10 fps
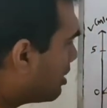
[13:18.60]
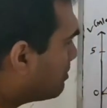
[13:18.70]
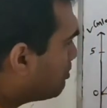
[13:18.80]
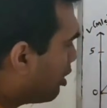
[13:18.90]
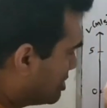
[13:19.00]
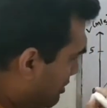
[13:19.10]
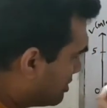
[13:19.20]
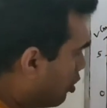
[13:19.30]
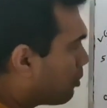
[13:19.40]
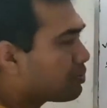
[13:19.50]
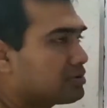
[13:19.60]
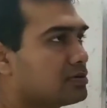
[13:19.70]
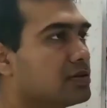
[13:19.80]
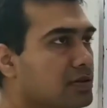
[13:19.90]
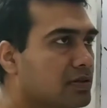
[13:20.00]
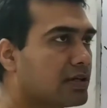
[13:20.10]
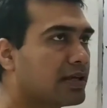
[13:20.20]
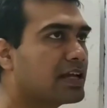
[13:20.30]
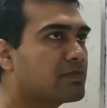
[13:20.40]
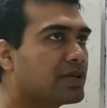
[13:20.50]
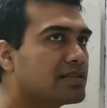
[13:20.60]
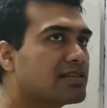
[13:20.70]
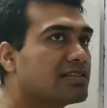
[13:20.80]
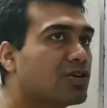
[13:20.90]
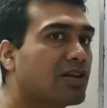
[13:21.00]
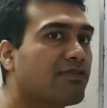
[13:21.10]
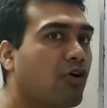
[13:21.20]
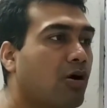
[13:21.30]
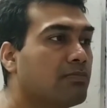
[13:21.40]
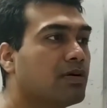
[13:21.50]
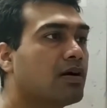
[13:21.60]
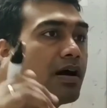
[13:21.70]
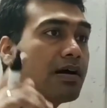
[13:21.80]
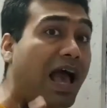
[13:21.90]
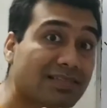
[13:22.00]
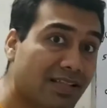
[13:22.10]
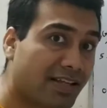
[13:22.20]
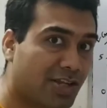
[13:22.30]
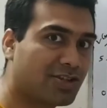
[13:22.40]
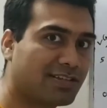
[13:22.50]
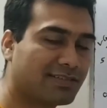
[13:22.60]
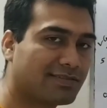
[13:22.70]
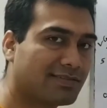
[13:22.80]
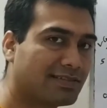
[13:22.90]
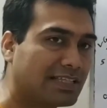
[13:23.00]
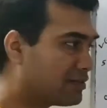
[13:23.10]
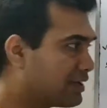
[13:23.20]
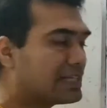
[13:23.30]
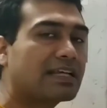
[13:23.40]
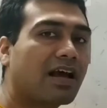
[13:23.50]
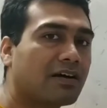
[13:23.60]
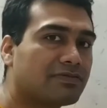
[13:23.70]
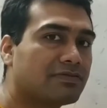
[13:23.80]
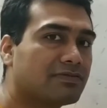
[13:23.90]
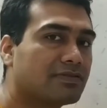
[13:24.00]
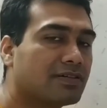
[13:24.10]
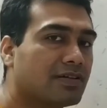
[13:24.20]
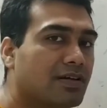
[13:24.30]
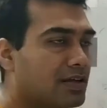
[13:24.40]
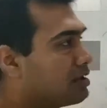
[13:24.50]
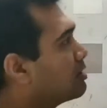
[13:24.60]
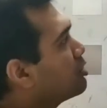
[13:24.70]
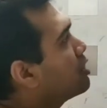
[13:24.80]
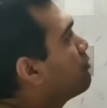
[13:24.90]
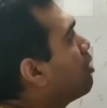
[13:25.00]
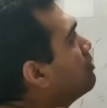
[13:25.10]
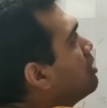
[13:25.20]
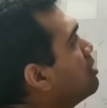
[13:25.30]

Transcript: positive slope, it means it is uniform acceleration. It's a VT graph. Here the uniform